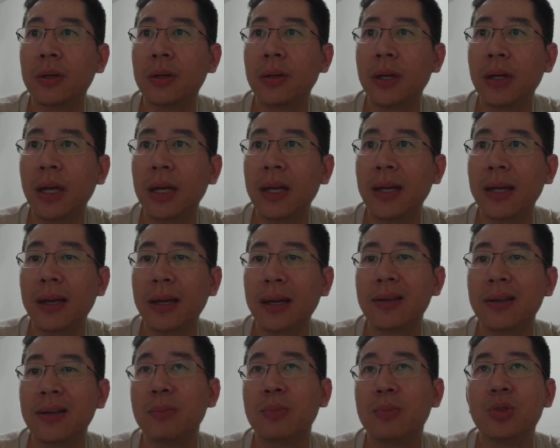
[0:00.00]
Attacker
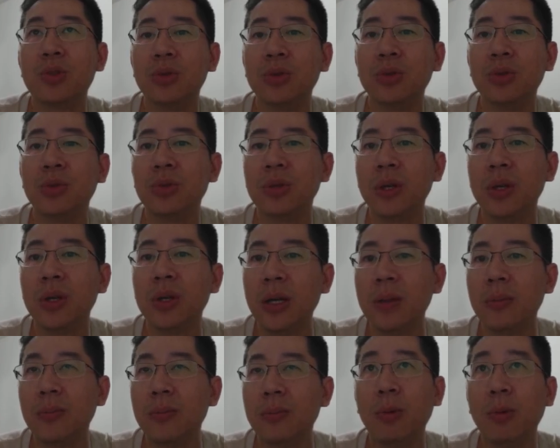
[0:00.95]
Type 2.
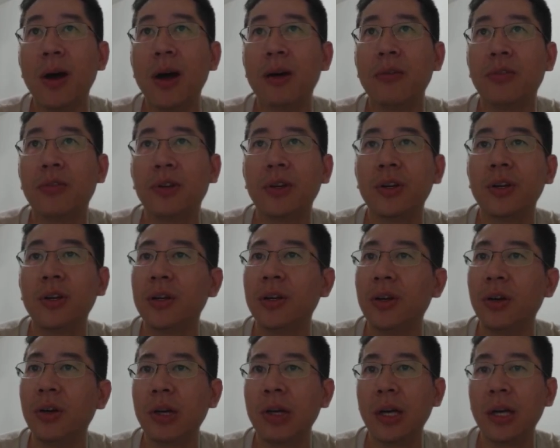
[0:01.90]
But whatever.
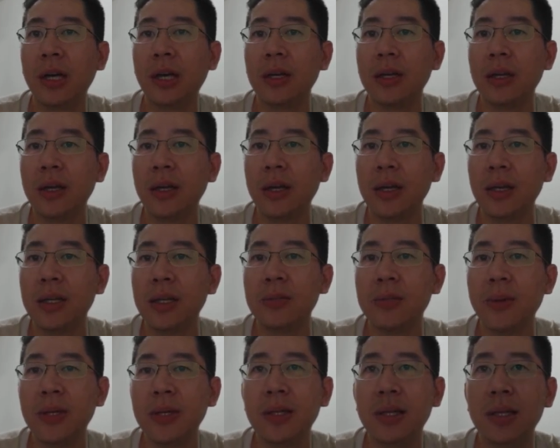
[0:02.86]
Okay, it's
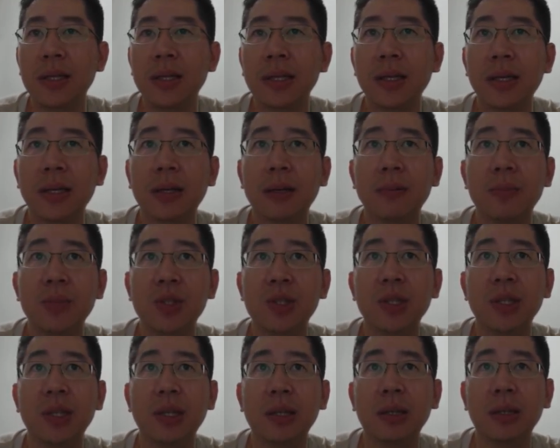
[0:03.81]
basically a
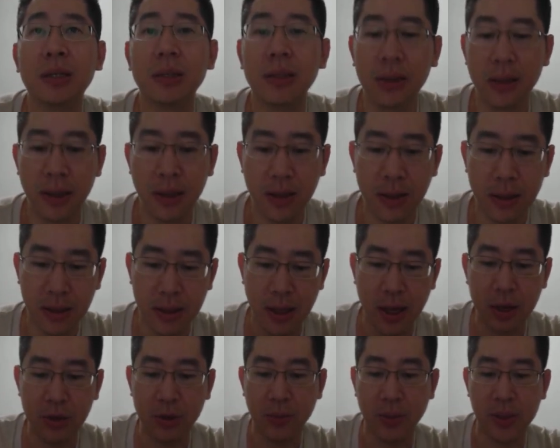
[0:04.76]
machine killer.
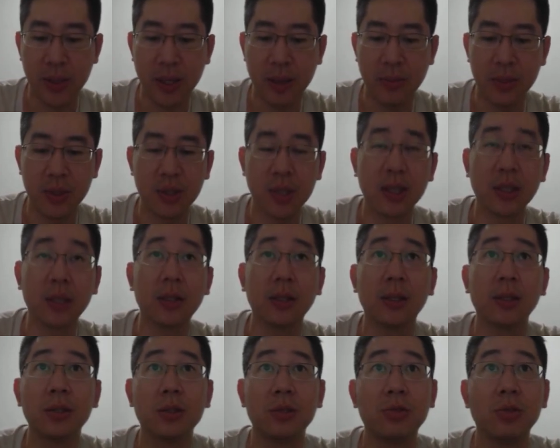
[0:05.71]
100% machine
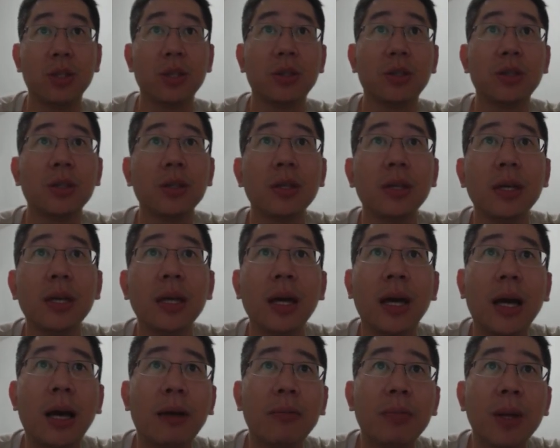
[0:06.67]
killer. It's really good.
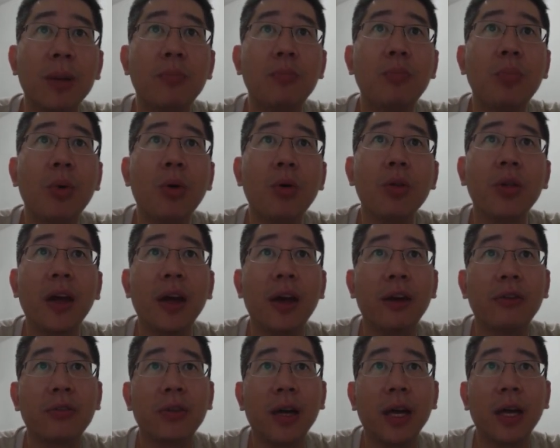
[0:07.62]
They both
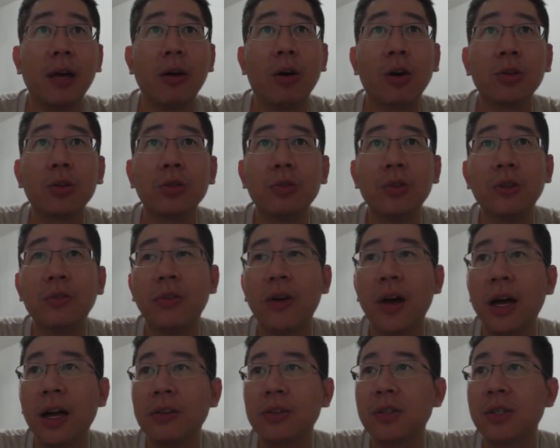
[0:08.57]
have a auto
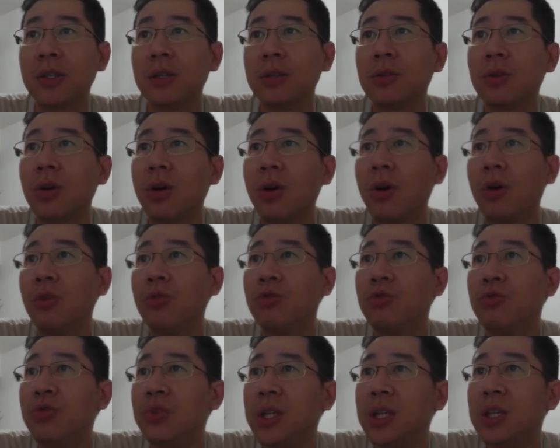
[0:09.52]
revive skill called
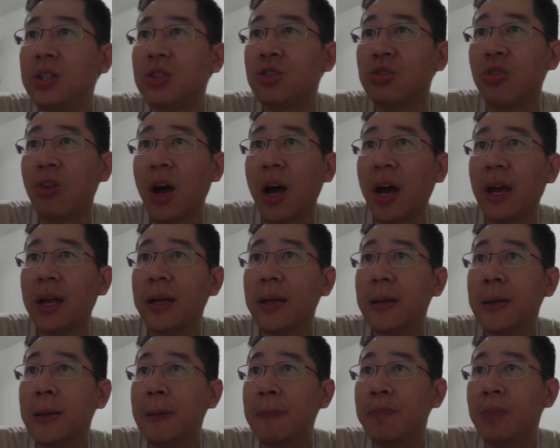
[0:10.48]
Retry.
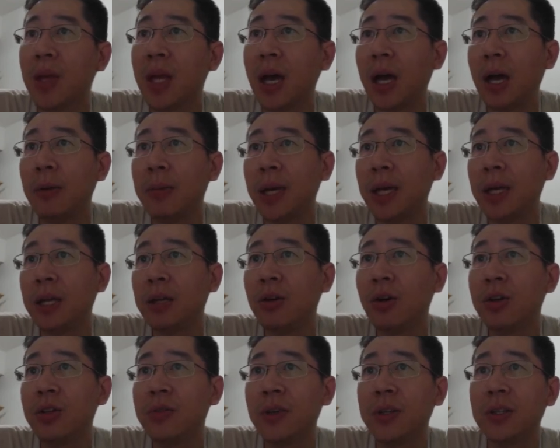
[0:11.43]

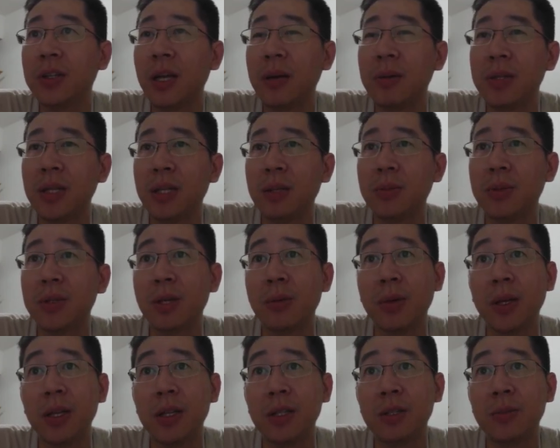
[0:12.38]
And fatal damage 80%
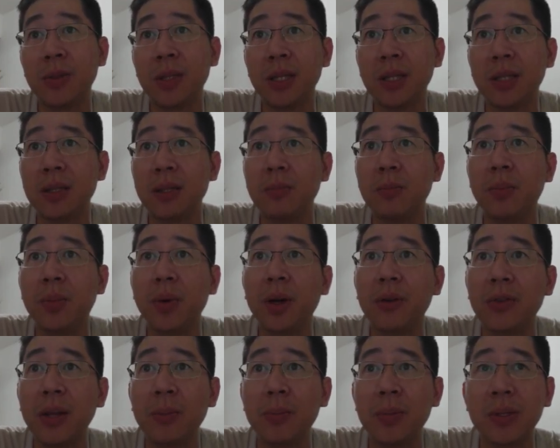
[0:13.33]
when HP is
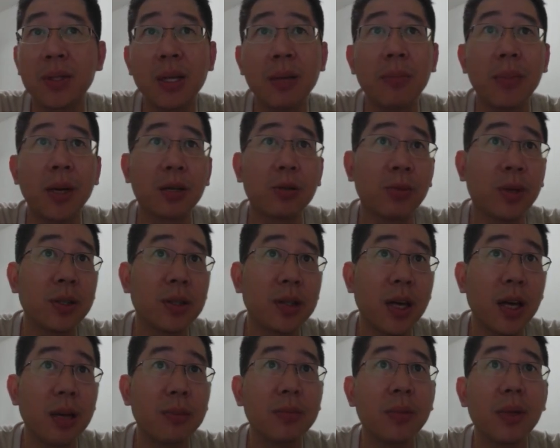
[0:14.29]
above 10% maximum time